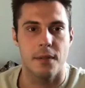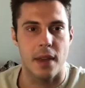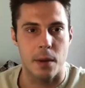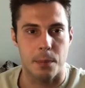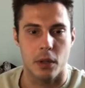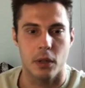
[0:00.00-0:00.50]

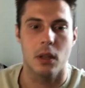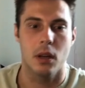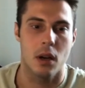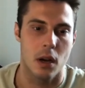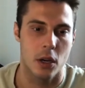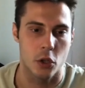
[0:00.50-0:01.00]
April,
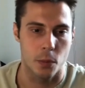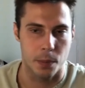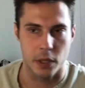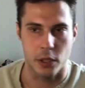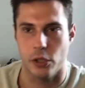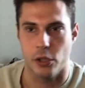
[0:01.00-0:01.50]
you
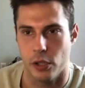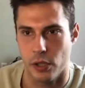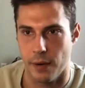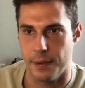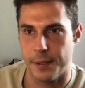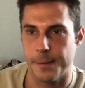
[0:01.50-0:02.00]
purchased our
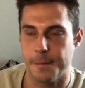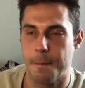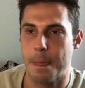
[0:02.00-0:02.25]
service.